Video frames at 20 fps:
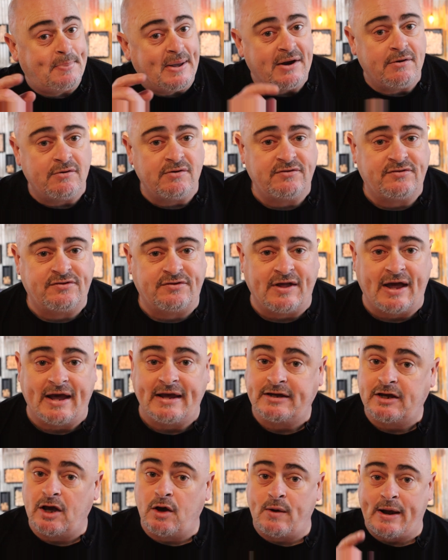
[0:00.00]
Beer and
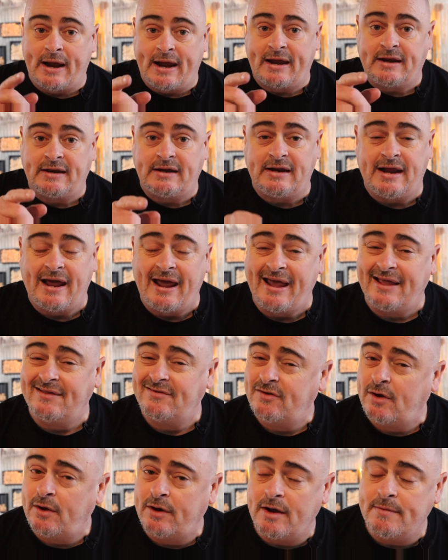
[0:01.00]
steak go hand in hand,
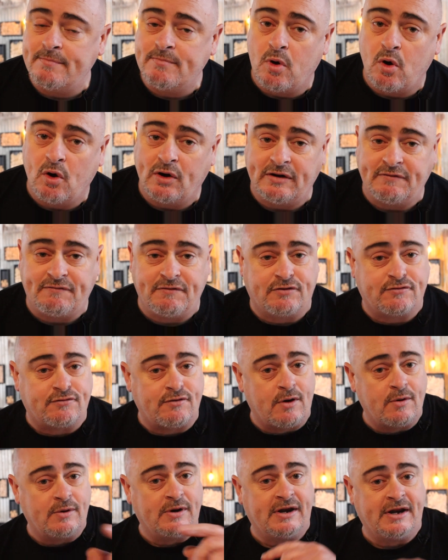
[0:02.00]
so I don't mind if you
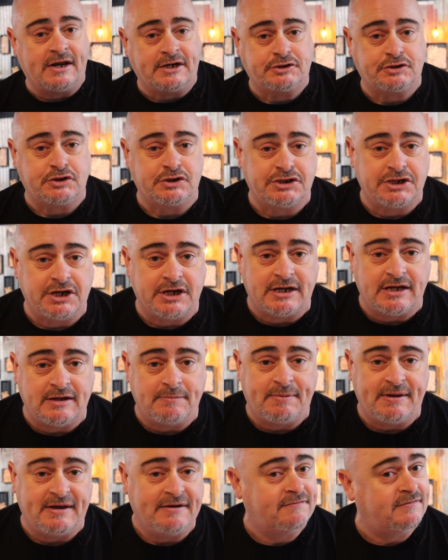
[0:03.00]
throw in an extra cheeky
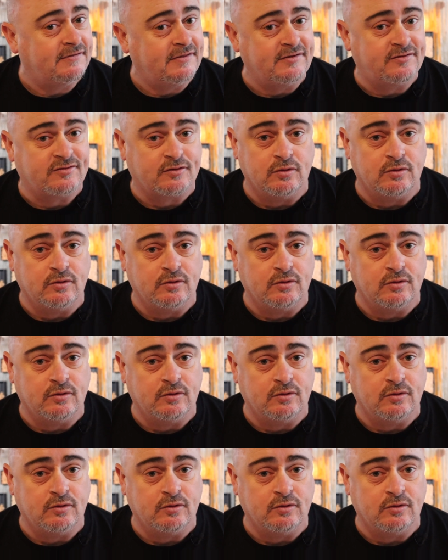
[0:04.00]
beer for this